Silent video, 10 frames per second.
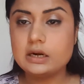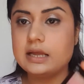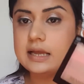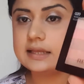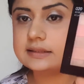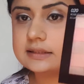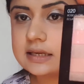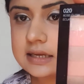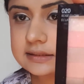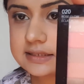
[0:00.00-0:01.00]
and
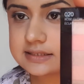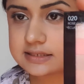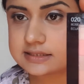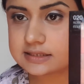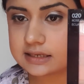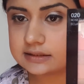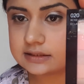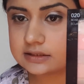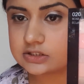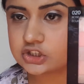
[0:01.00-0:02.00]
this is
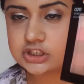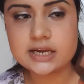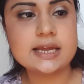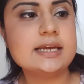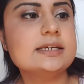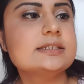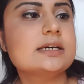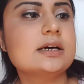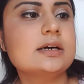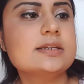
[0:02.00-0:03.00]
in the shade
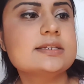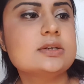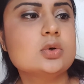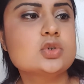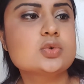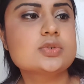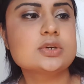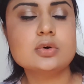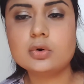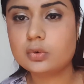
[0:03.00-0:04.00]

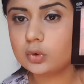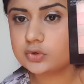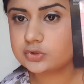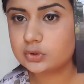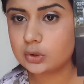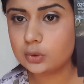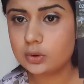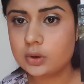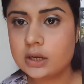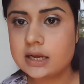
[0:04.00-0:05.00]
020 Rose Glow.